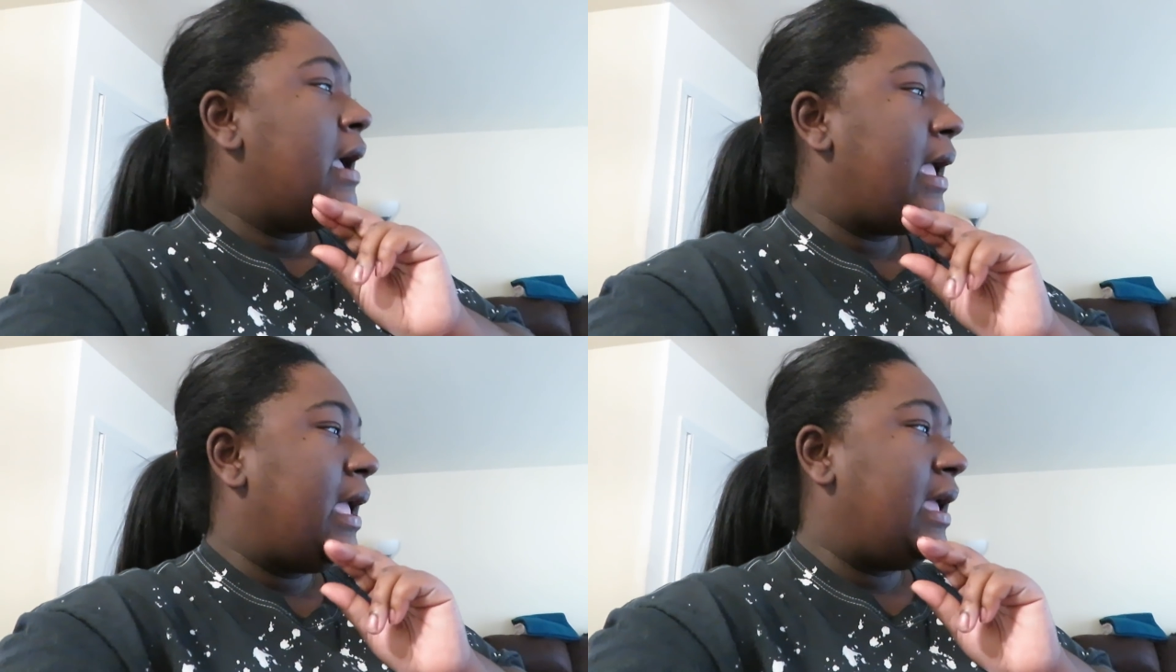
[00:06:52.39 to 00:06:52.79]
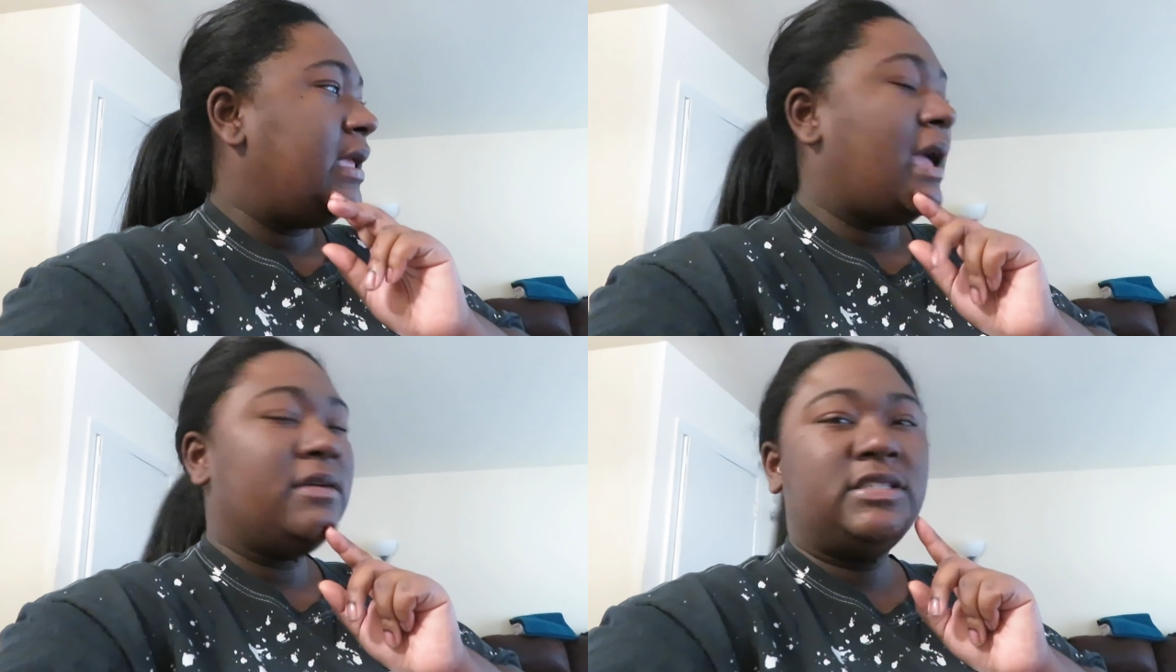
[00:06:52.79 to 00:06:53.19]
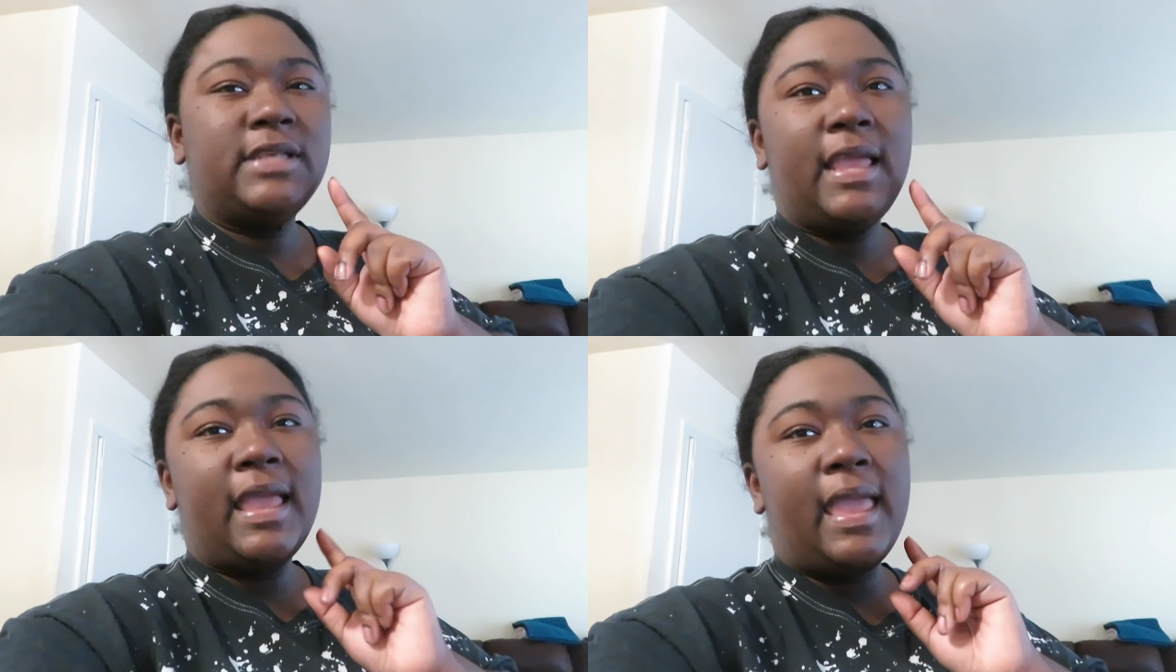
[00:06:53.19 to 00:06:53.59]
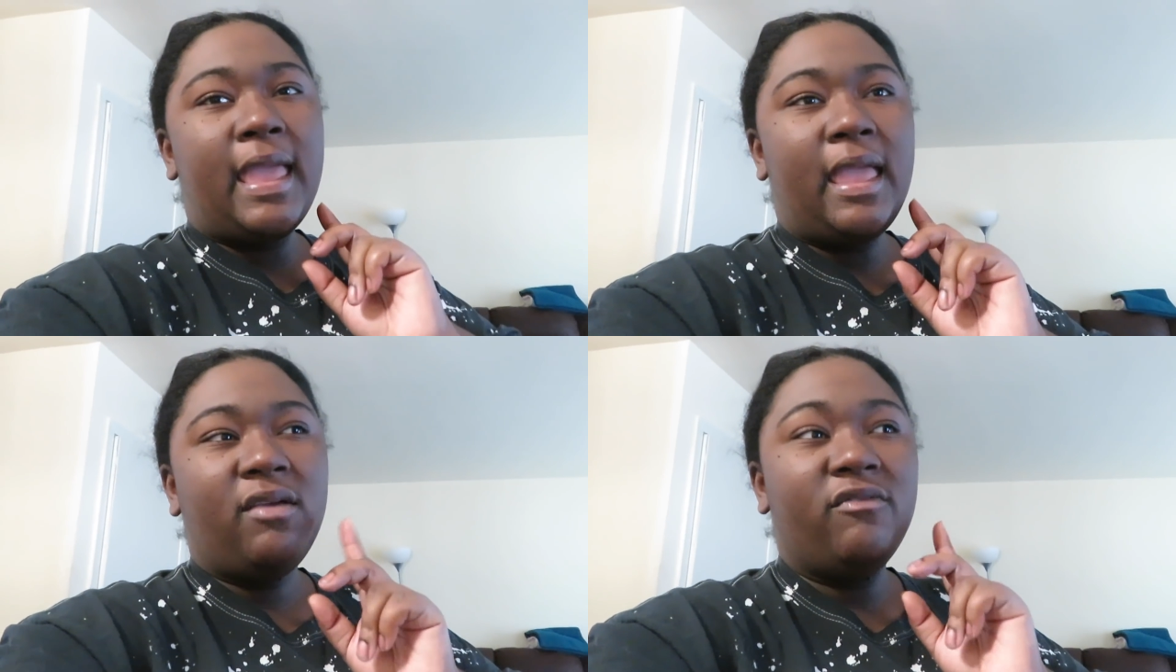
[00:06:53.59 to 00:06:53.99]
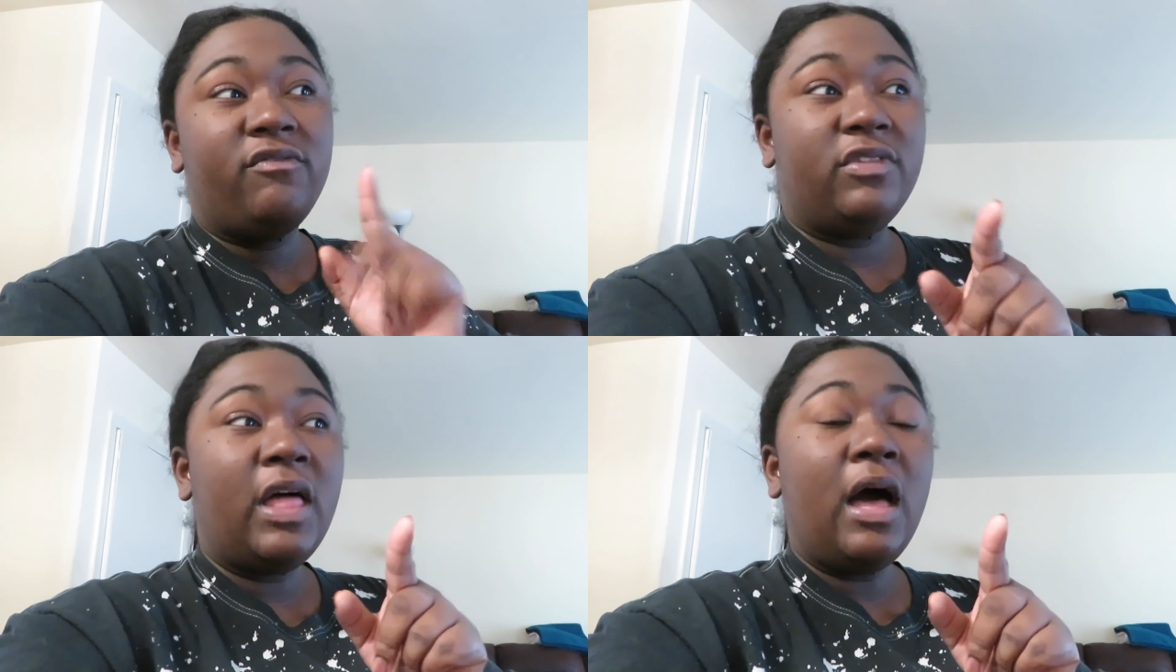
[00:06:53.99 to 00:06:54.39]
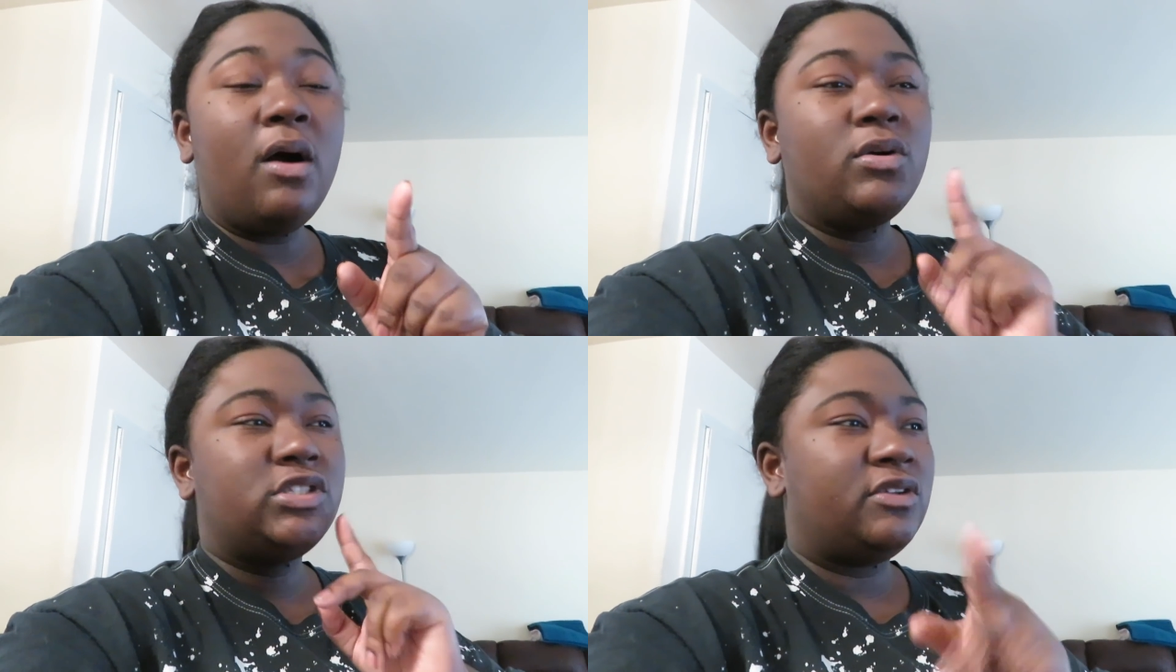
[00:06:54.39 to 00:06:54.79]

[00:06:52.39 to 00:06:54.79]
and y'all said a vlog.